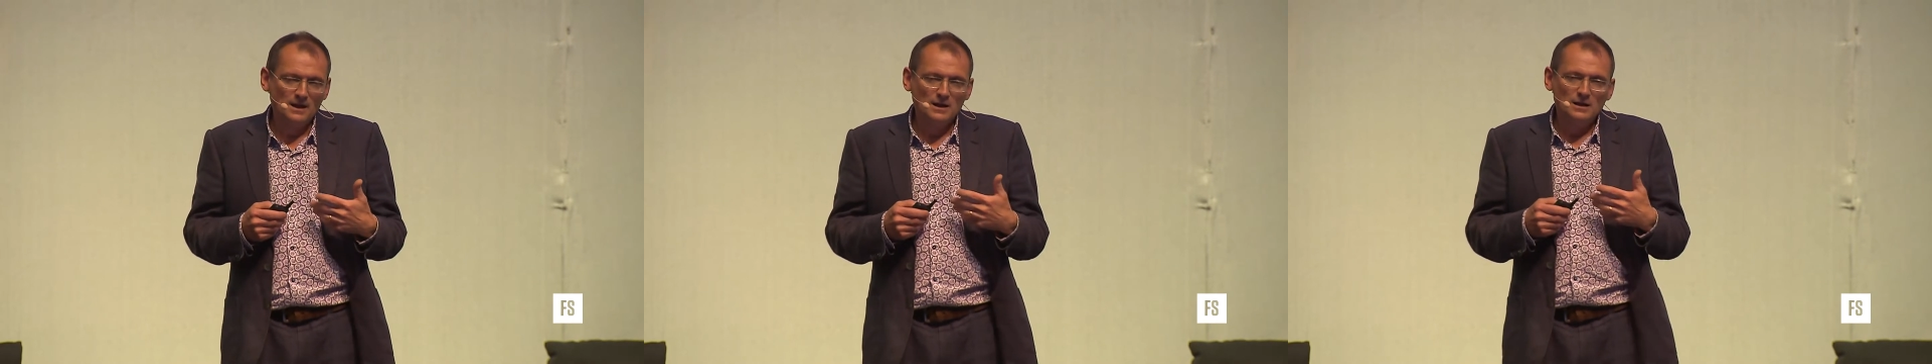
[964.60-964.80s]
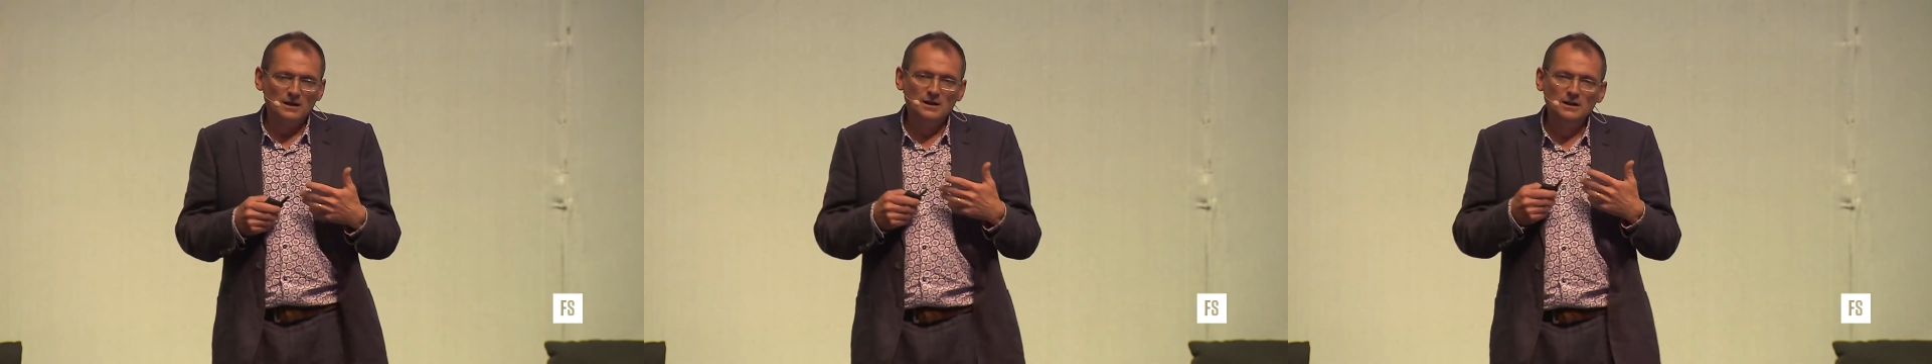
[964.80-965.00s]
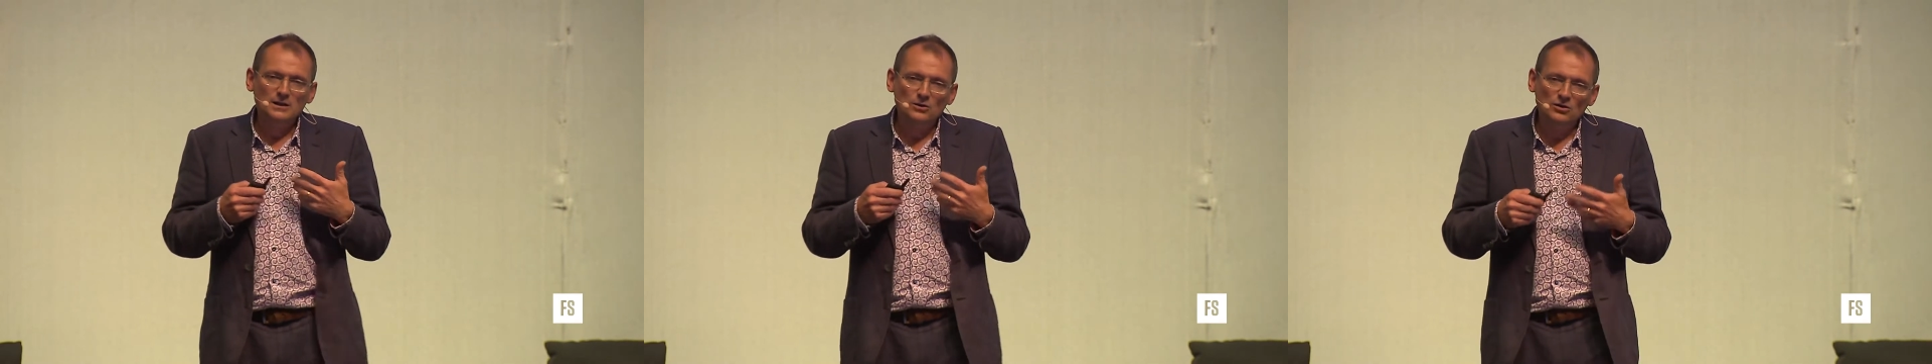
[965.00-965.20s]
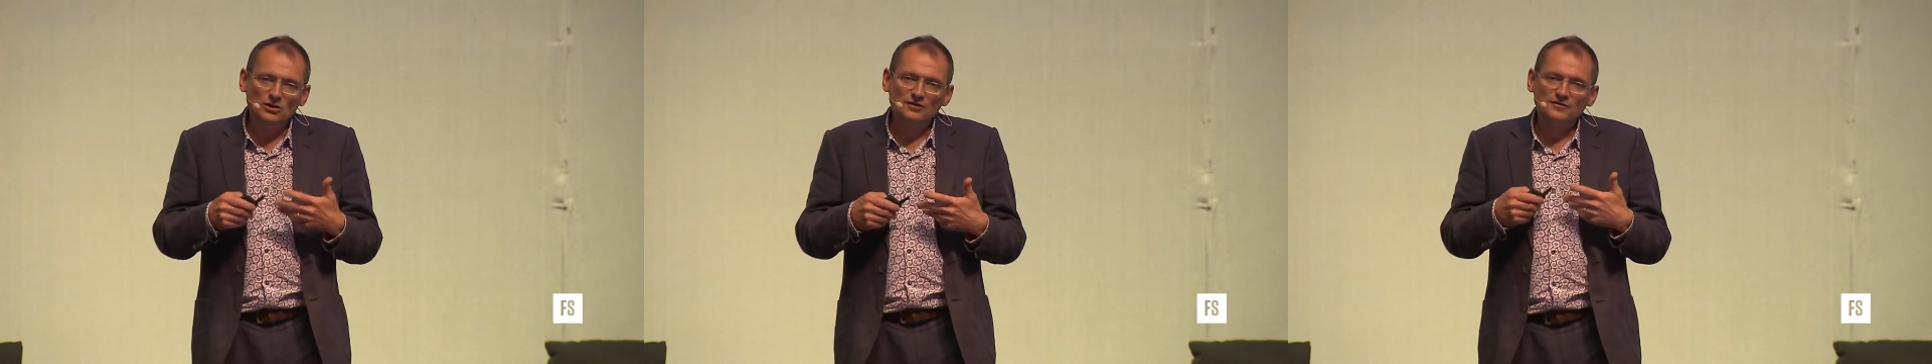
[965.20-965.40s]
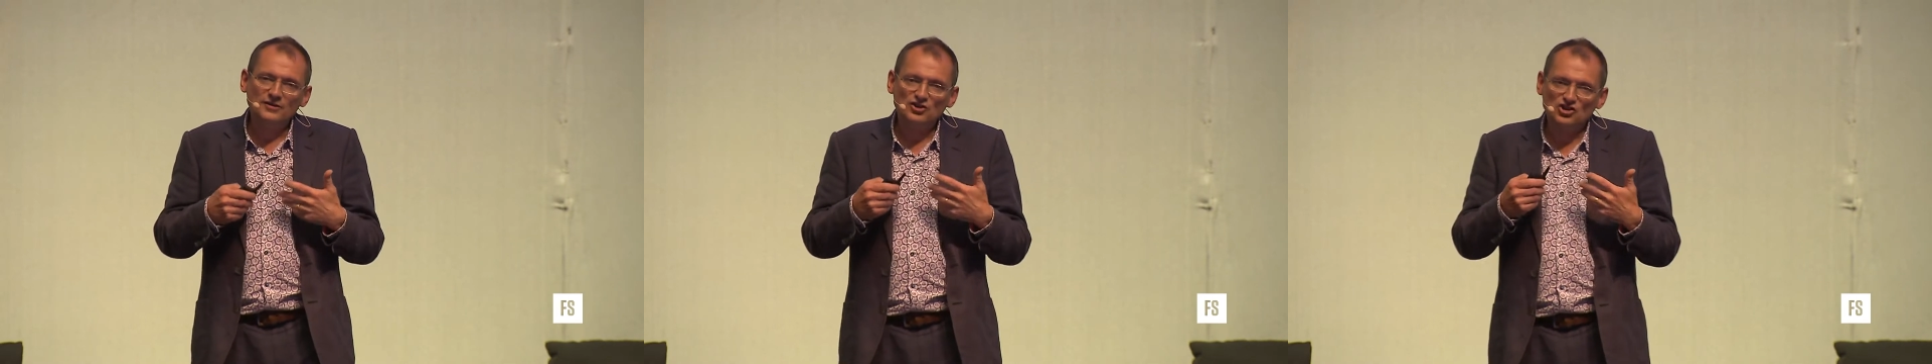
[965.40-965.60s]
Look
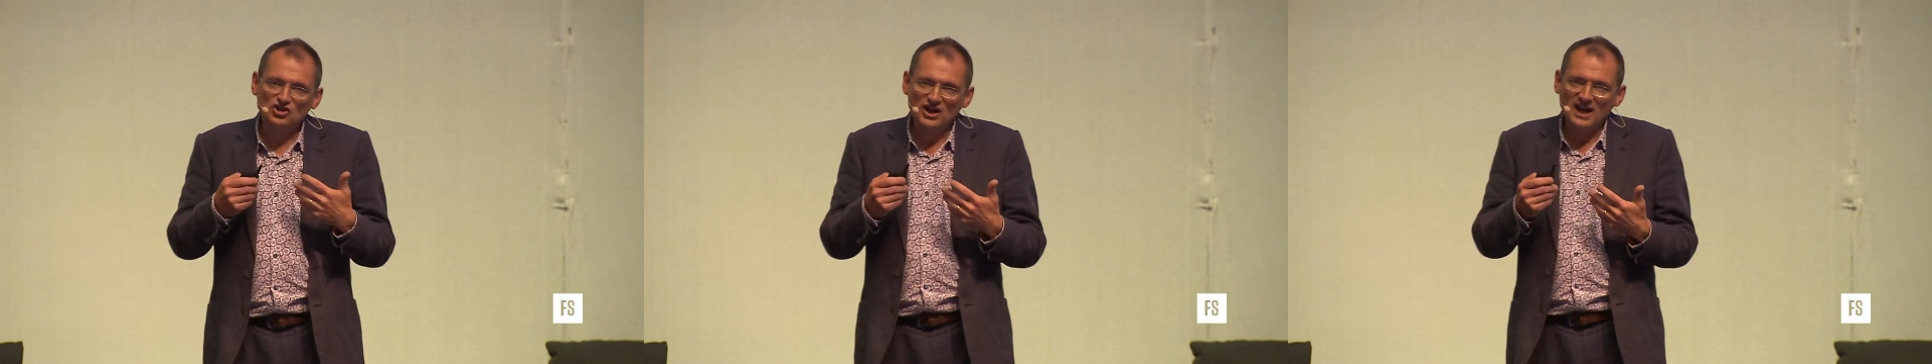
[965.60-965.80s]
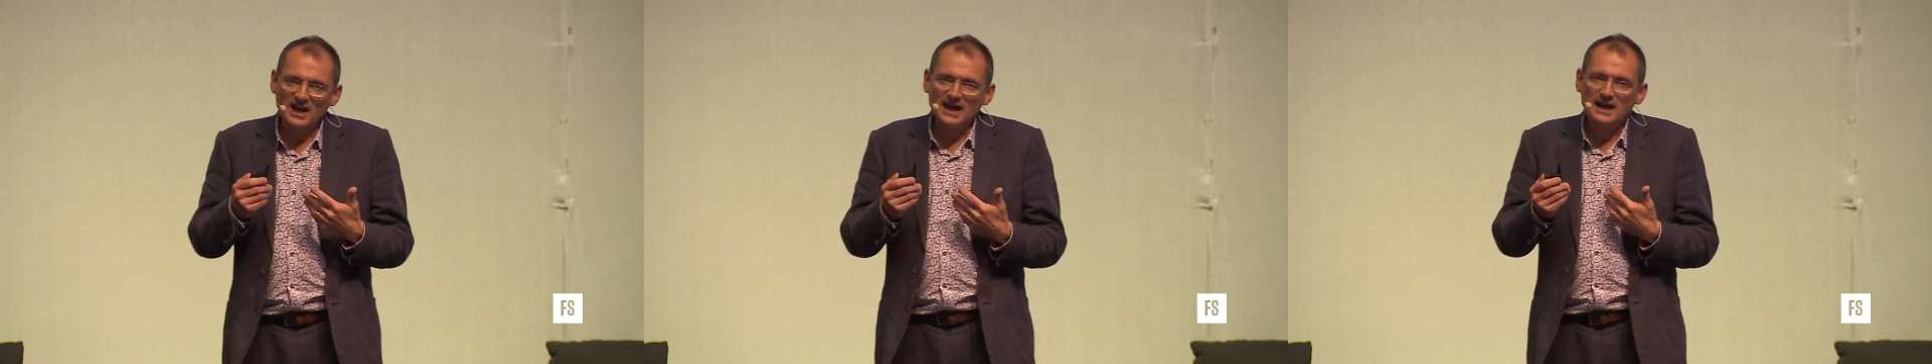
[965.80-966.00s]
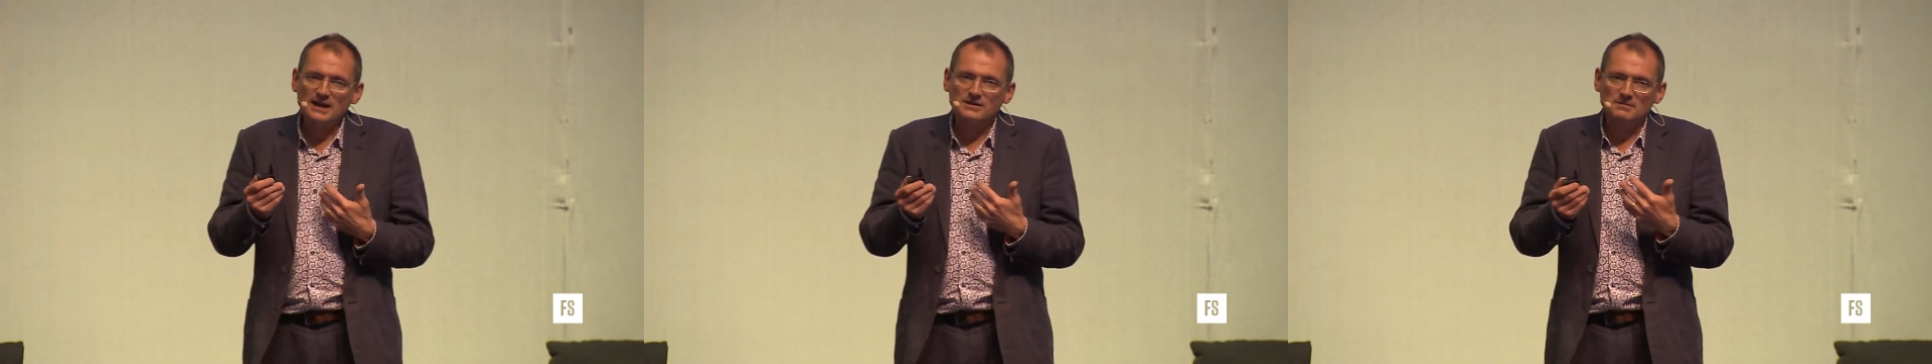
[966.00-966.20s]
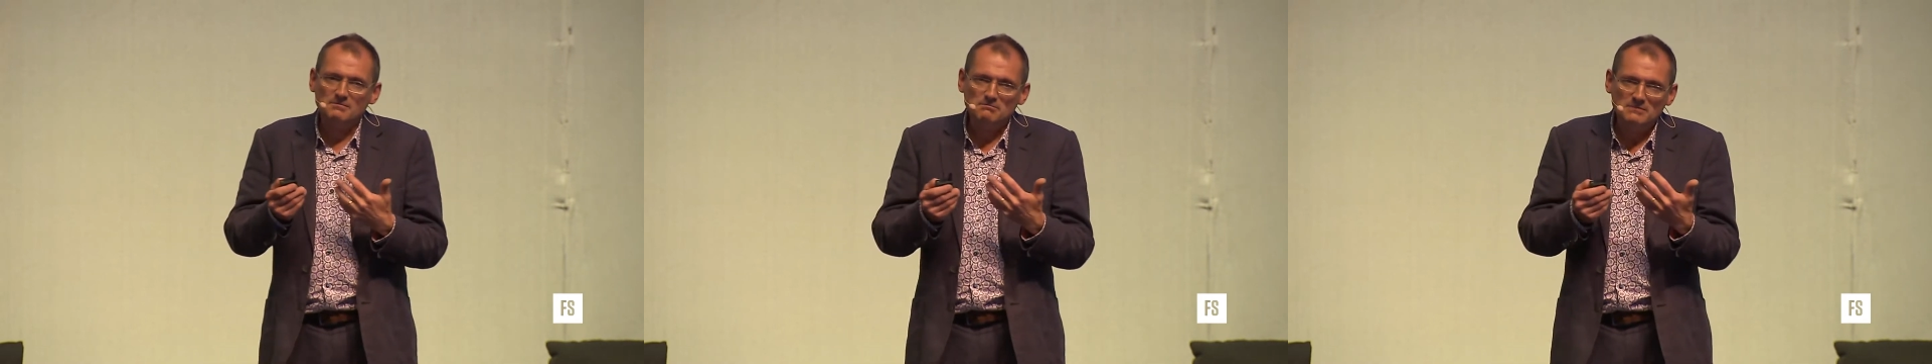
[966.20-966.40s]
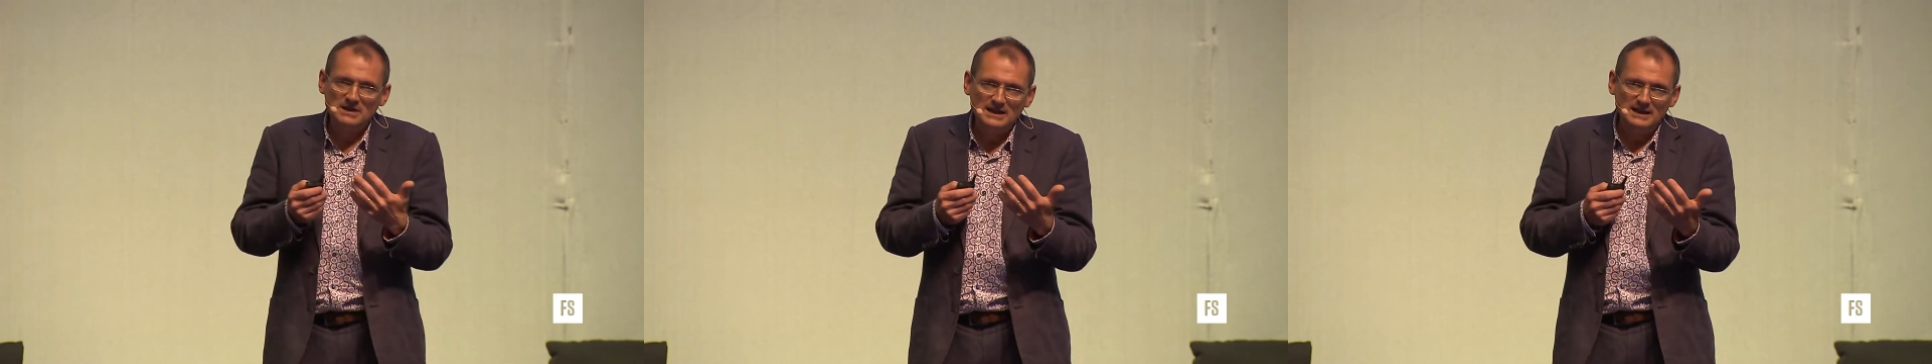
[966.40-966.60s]
for shared
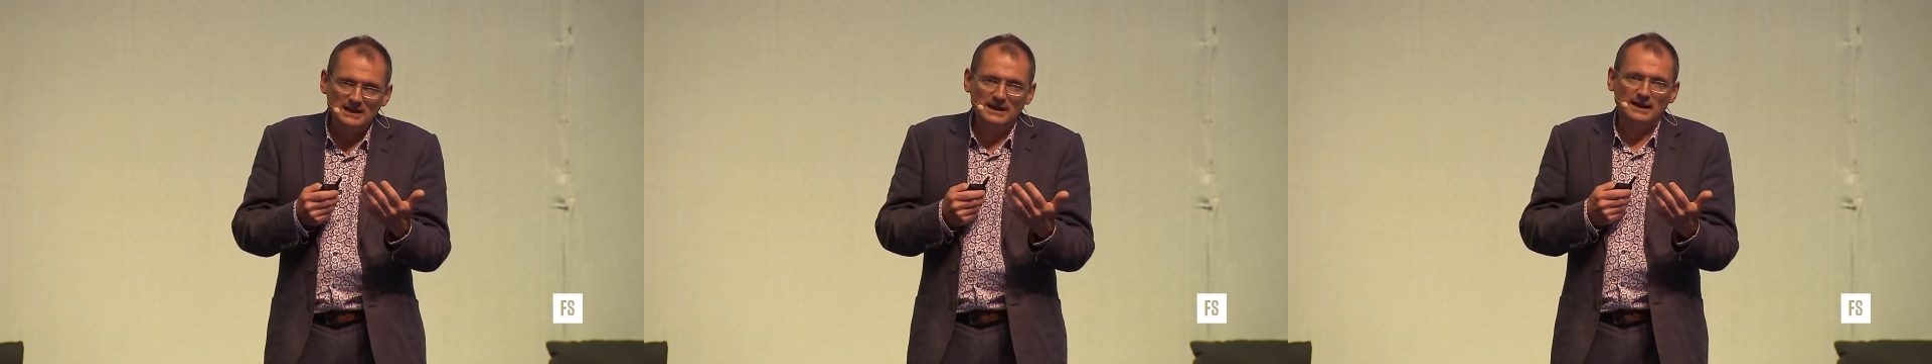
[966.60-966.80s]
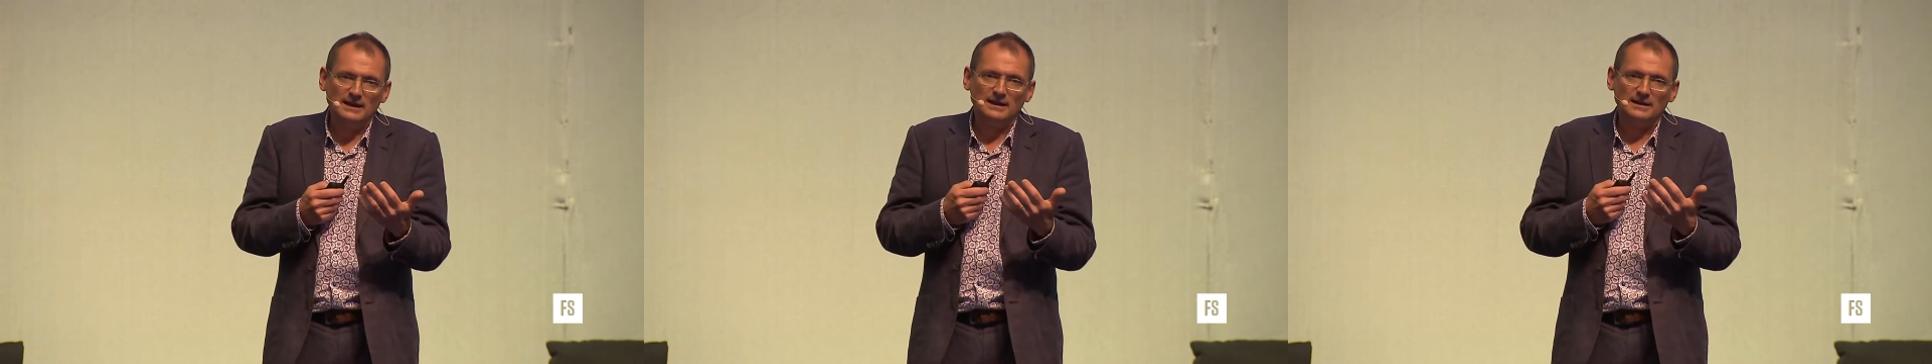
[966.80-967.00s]
meaning.